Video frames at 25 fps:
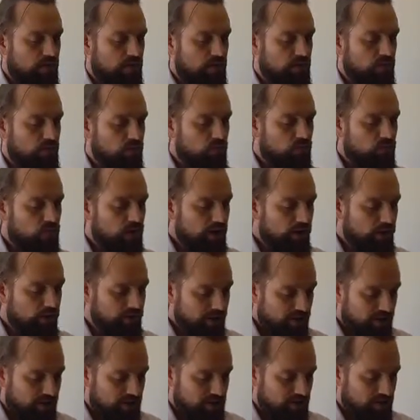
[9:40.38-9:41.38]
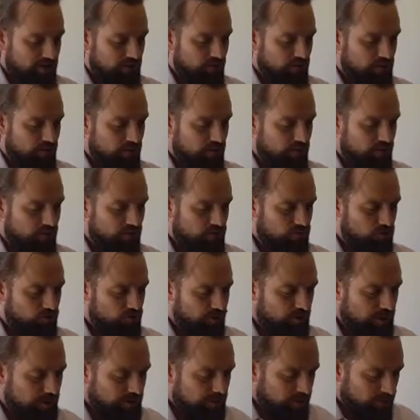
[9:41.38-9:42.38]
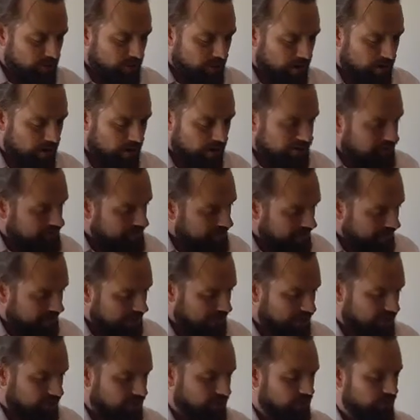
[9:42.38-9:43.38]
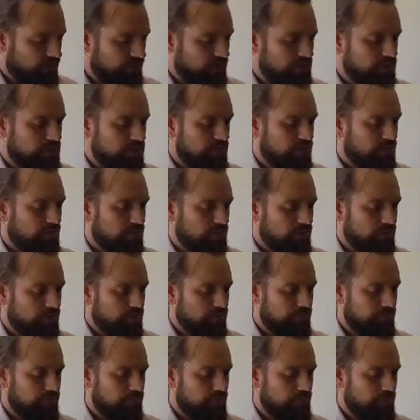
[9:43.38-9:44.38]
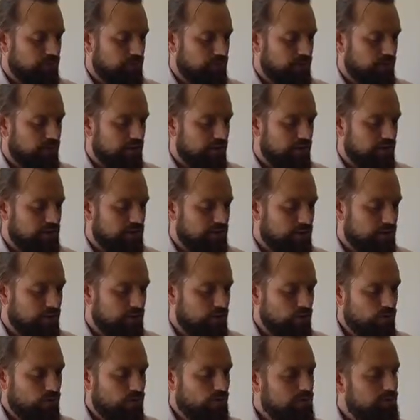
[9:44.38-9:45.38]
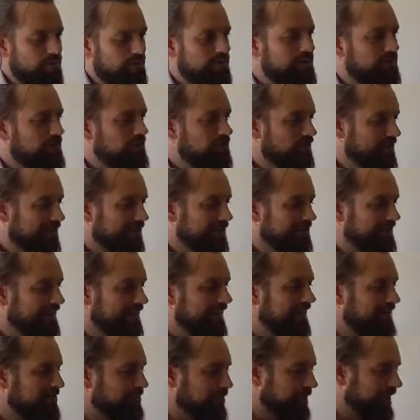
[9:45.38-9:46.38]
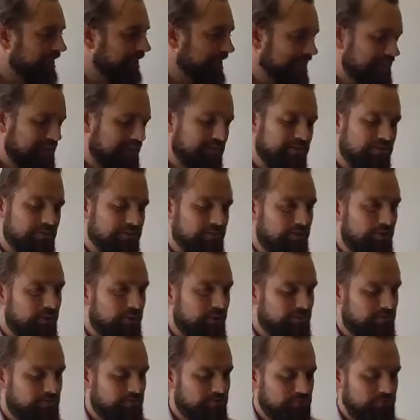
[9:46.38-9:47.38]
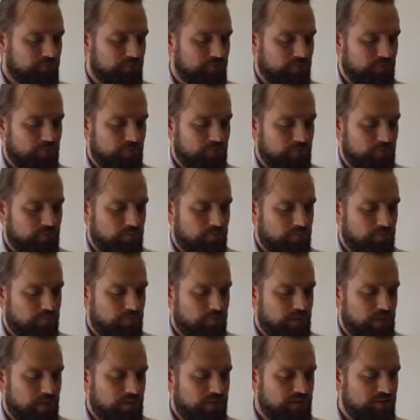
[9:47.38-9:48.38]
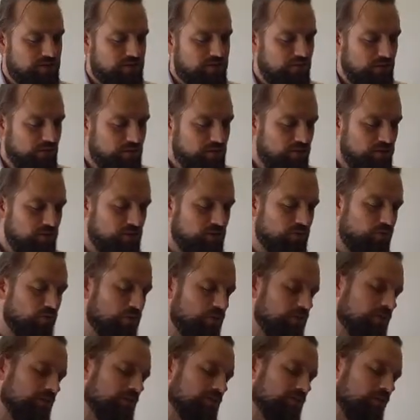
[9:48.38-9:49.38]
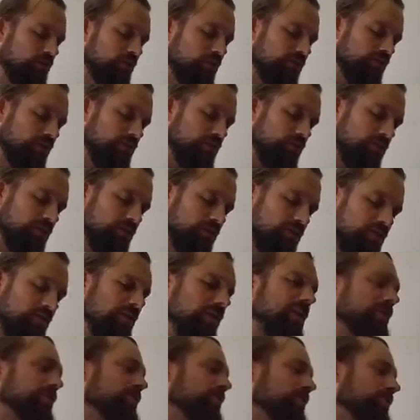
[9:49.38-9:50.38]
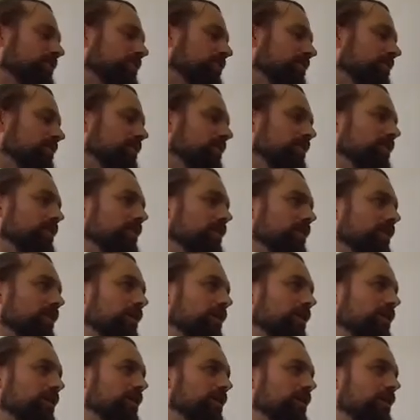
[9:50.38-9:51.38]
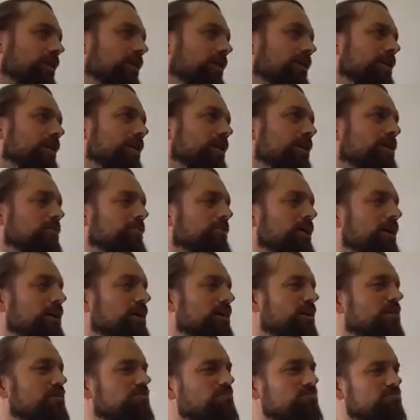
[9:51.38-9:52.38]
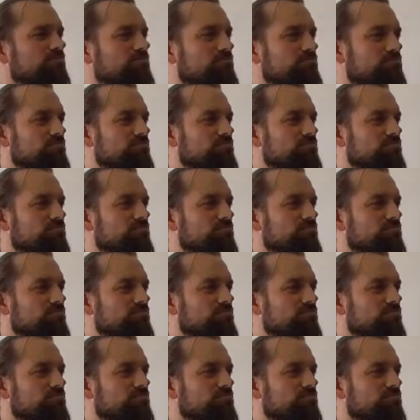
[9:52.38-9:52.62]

The real tricky part of planning for Foret School is to incorporate the child-led play part. Because as much as you want to go off in one direction, a learner might go,